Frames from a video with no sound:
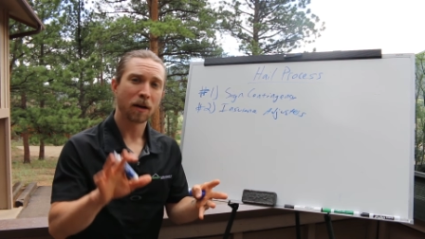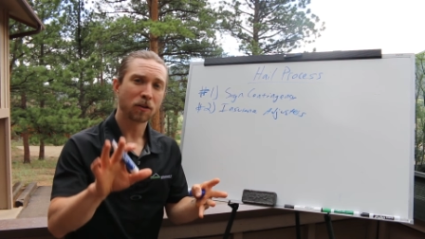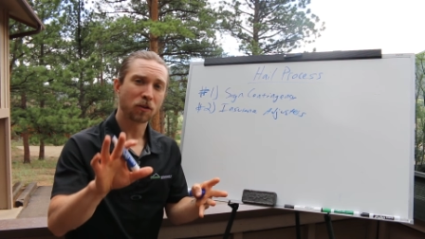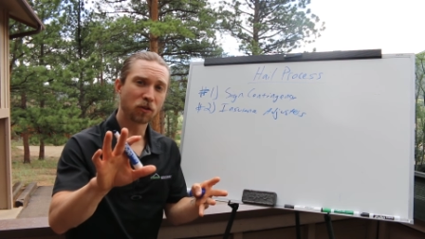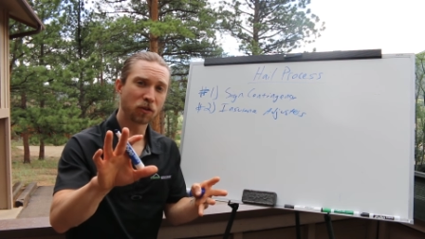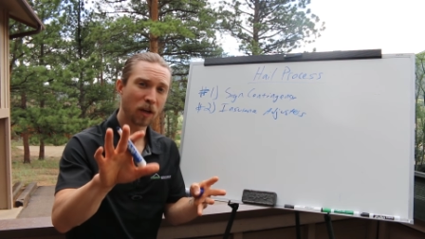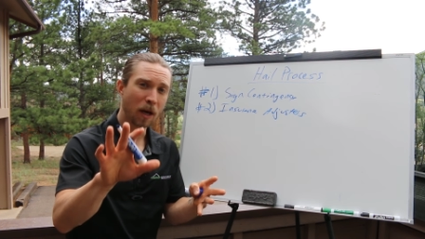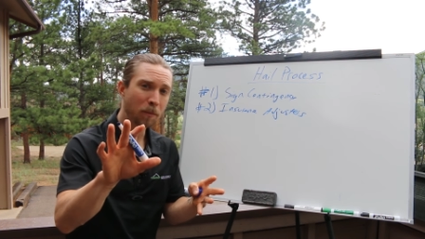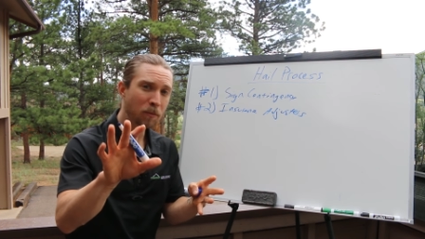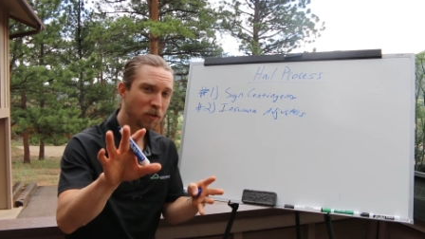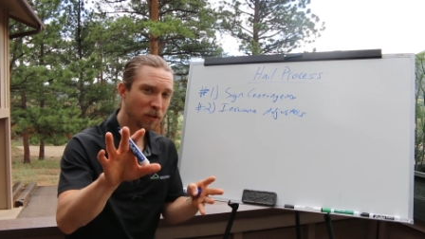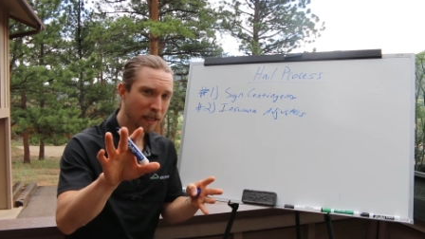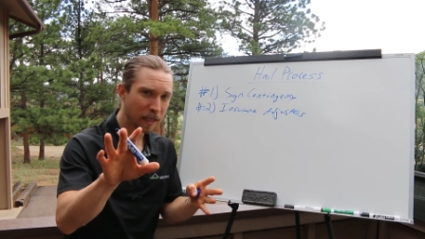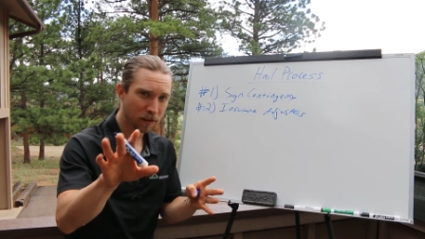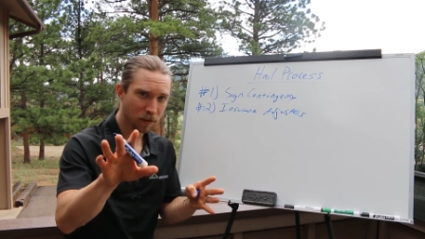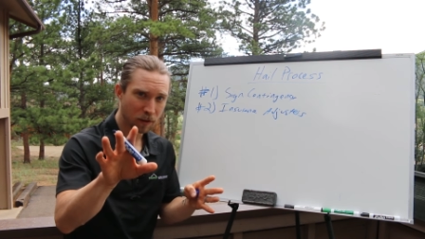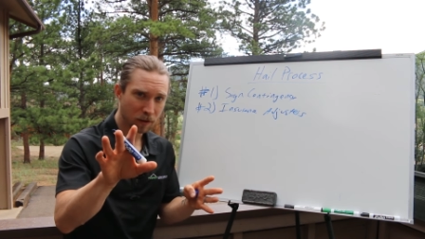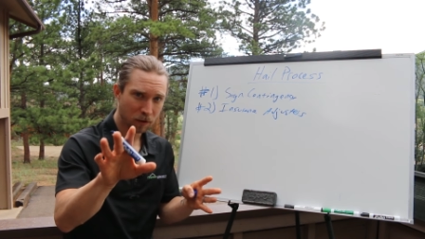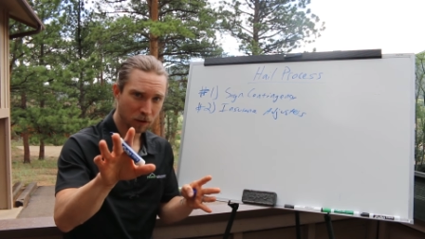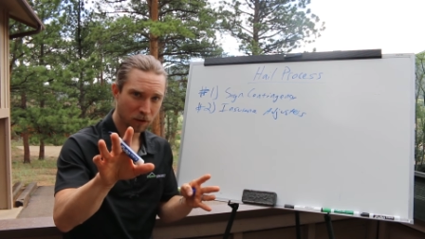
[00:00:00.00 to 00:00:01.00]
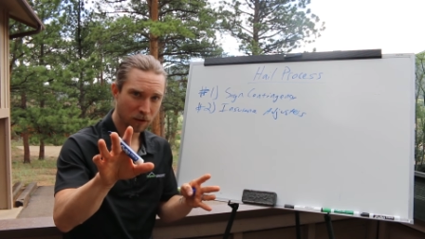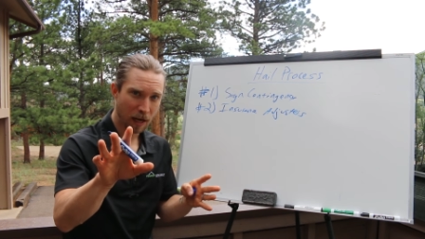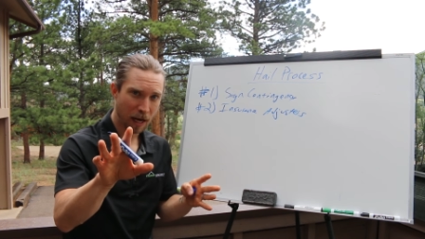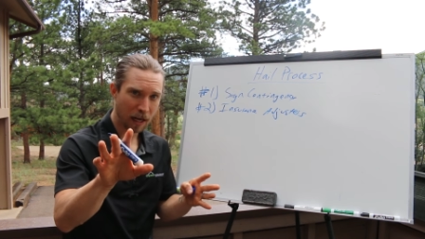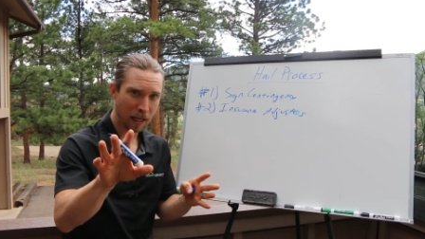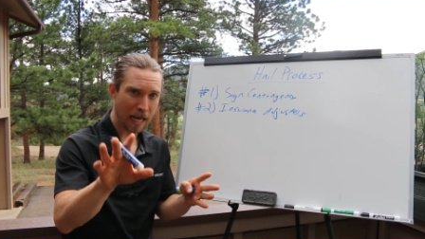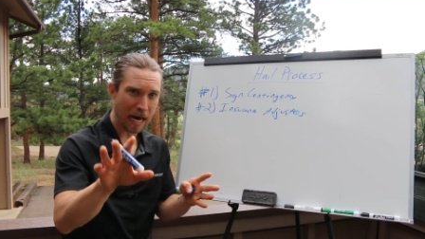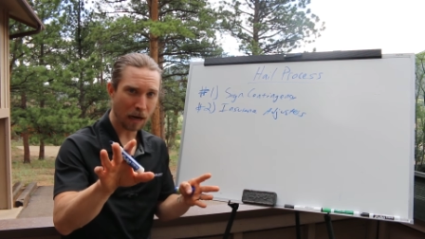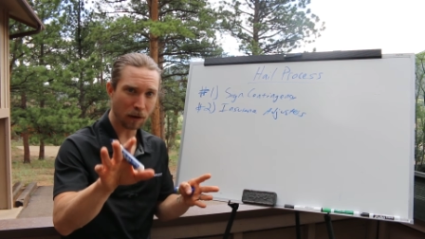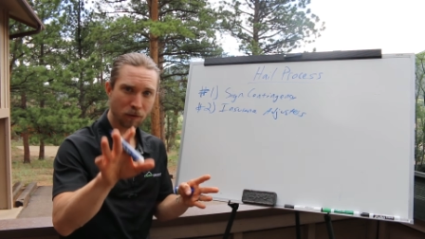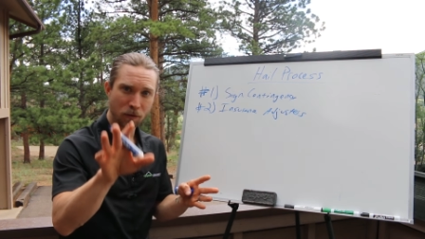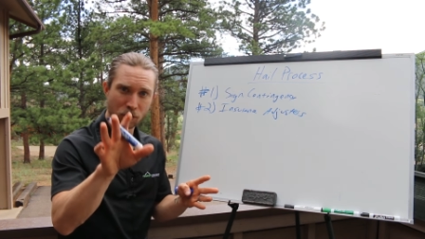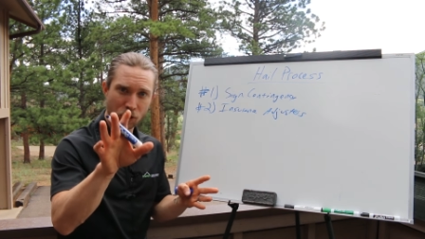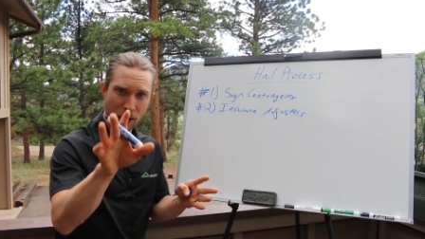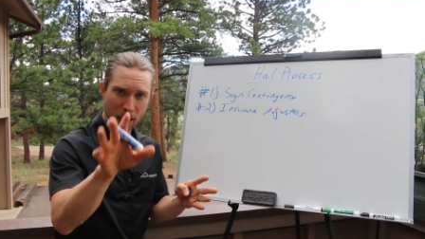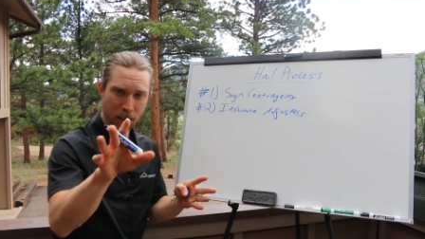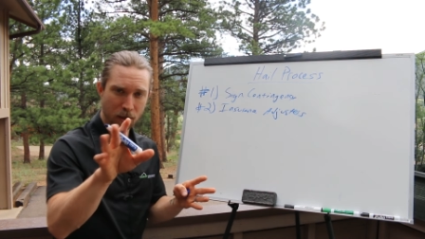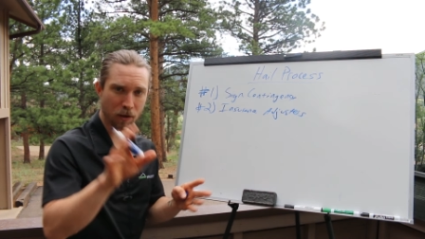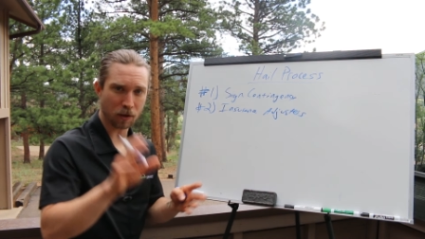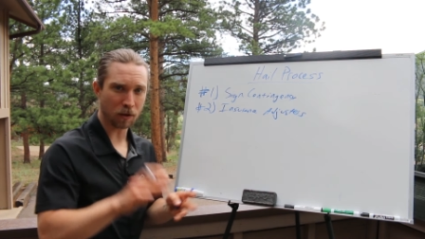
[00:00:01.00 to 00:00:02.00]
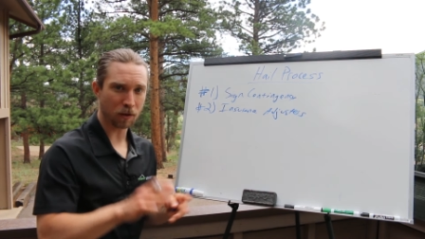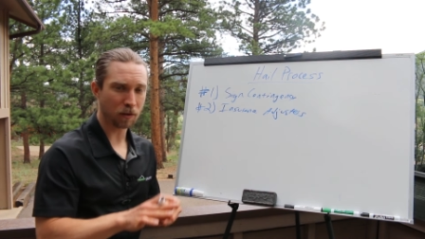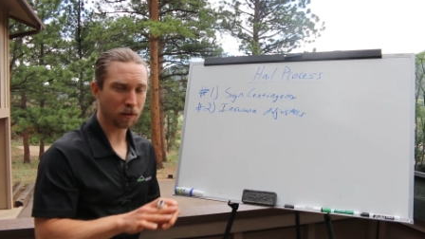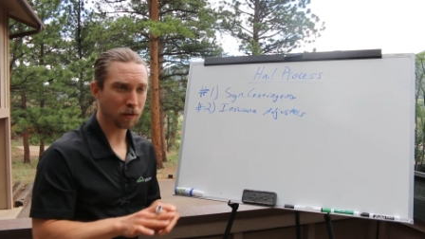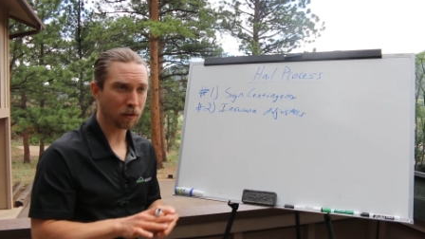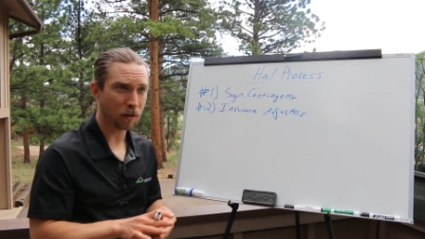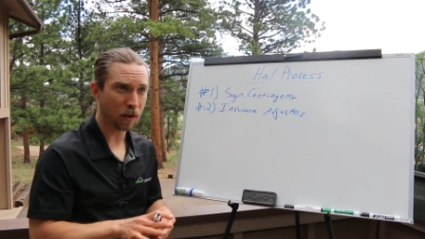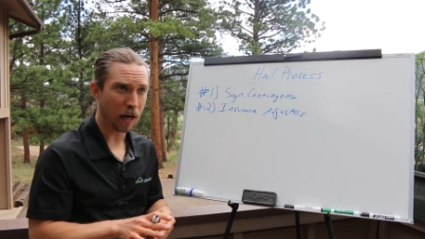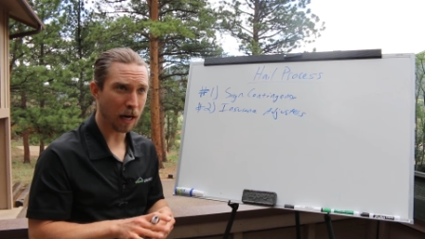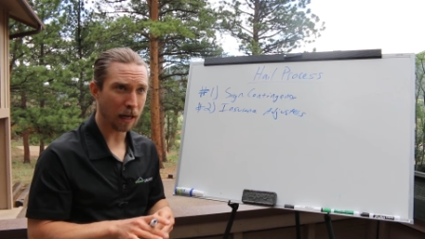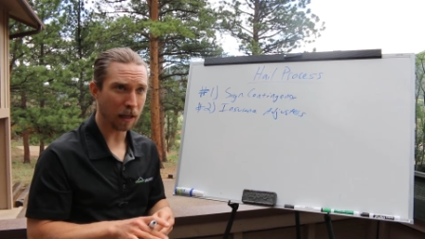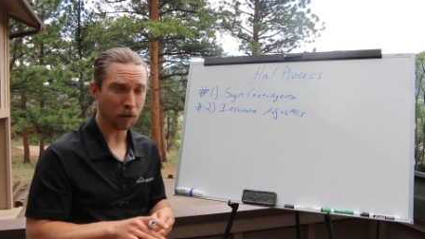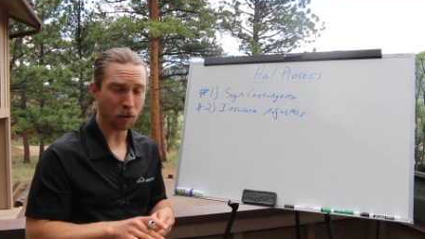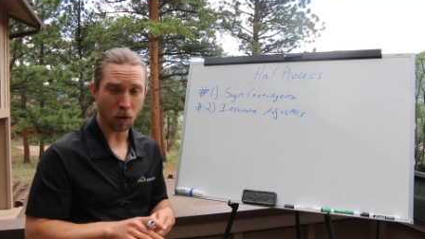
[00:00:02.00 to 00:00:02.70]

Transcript: Some states this is not allowed. Check your uh,